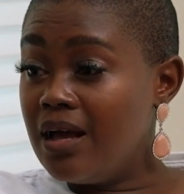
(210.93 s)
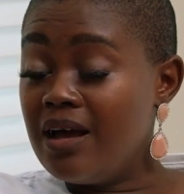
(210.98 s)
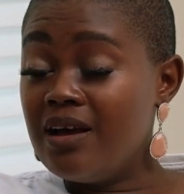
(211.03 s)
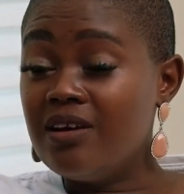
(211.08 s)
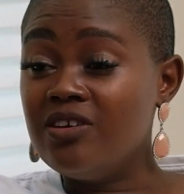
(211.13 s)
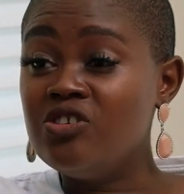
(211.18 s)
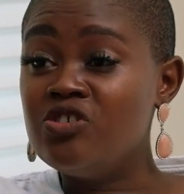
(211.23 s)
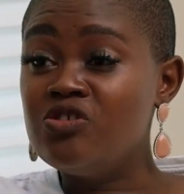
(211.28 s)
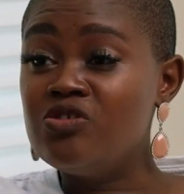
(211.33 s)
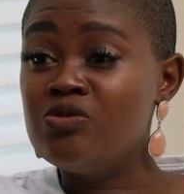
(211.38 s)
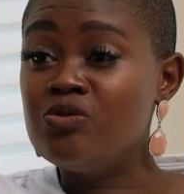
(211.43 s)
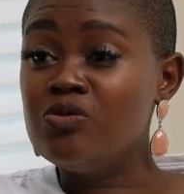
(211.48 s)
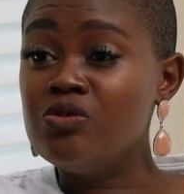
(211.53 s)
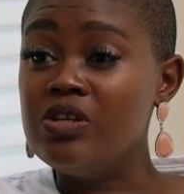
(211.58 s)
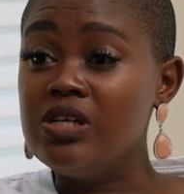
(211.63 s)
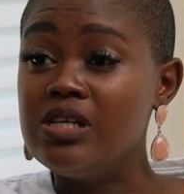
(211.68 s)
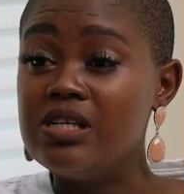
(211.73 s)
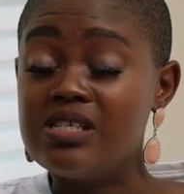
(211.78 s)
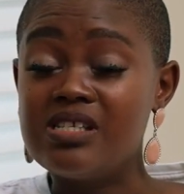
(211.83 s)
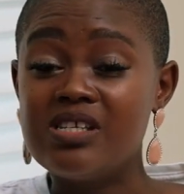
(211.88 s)
I used to
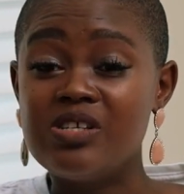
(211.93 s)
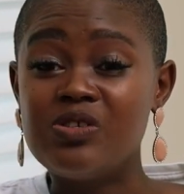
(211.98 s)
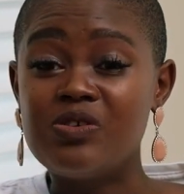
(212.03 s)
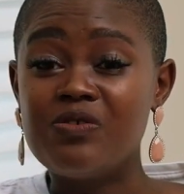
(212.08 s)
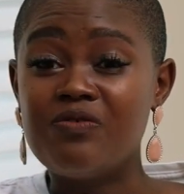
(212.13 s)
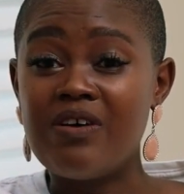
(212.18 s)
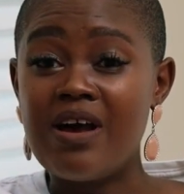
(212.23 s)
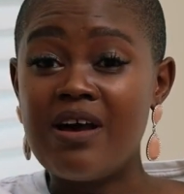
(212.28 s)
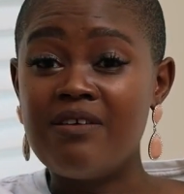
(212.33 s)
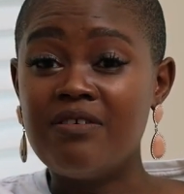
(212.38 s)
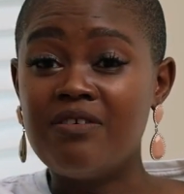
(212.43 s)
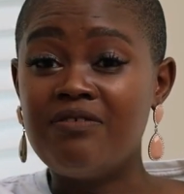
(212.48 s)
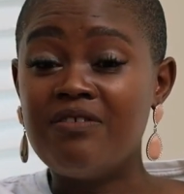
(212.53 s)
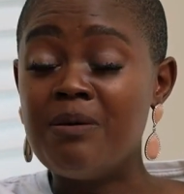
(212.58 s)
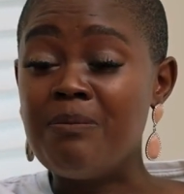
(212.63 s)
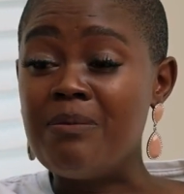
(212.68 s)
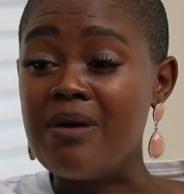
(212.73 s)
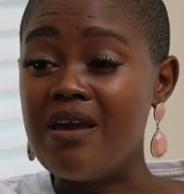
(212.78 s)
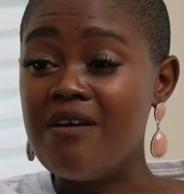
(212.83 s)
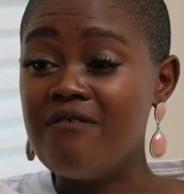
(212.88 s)
listen to
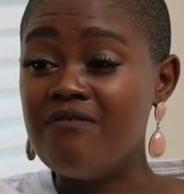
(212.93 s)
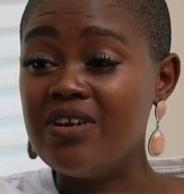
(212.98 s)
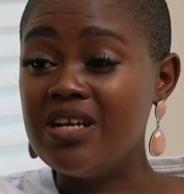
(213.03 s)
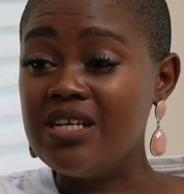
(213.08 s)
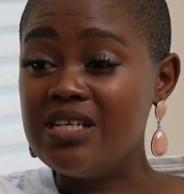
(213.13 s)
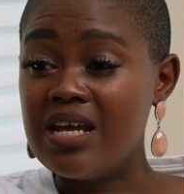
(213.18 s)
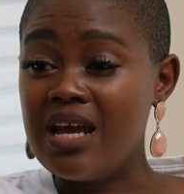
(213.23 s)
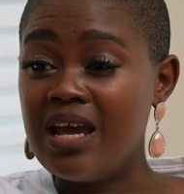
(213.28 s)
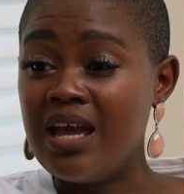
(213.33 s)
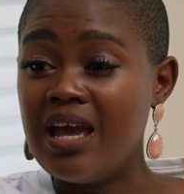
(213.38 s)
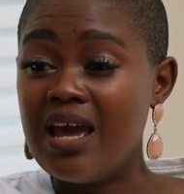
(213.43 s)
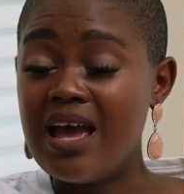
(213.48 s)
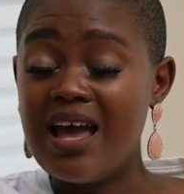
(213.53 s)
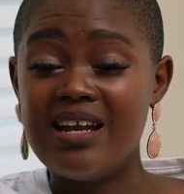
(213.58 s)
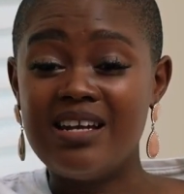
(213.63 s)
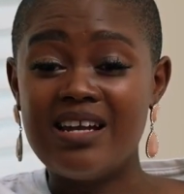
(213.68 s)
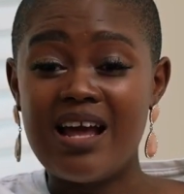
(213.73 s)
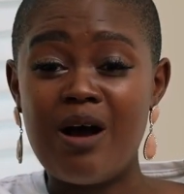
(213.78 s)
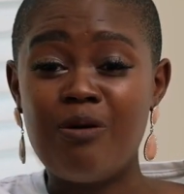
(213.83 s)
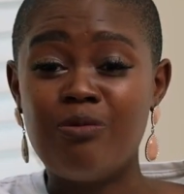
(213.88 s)
5FM every day,
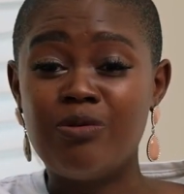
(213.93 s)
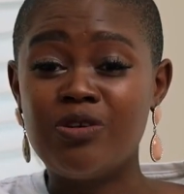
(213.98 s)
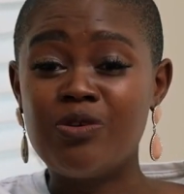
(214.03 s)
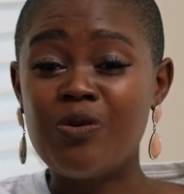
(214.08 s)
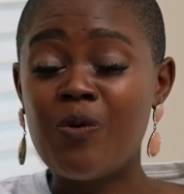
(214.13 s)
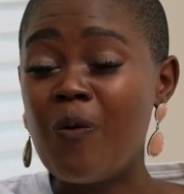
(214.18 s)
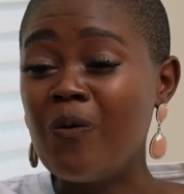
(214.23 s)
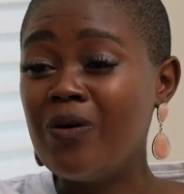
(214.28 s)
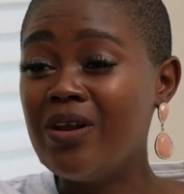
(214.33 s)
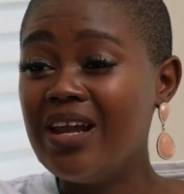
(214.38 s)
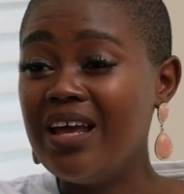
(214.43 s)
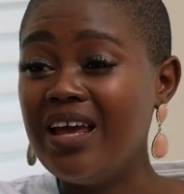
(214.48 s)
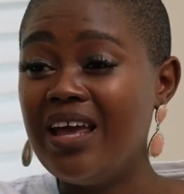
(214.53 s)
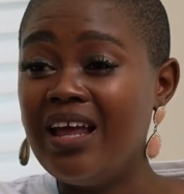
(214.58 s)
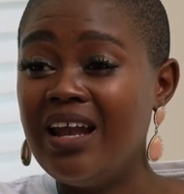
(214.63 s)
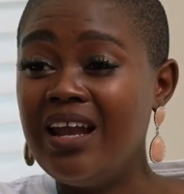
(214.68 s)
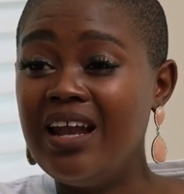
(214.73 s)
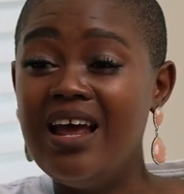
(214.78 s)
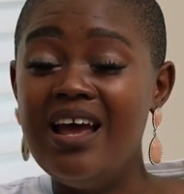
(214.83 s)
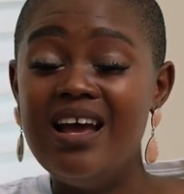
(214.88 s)
and I would call
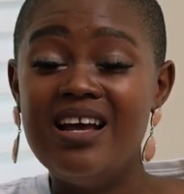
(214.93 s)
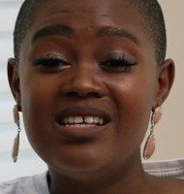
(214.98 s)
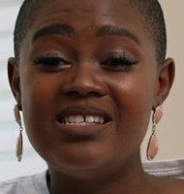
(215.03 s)
in,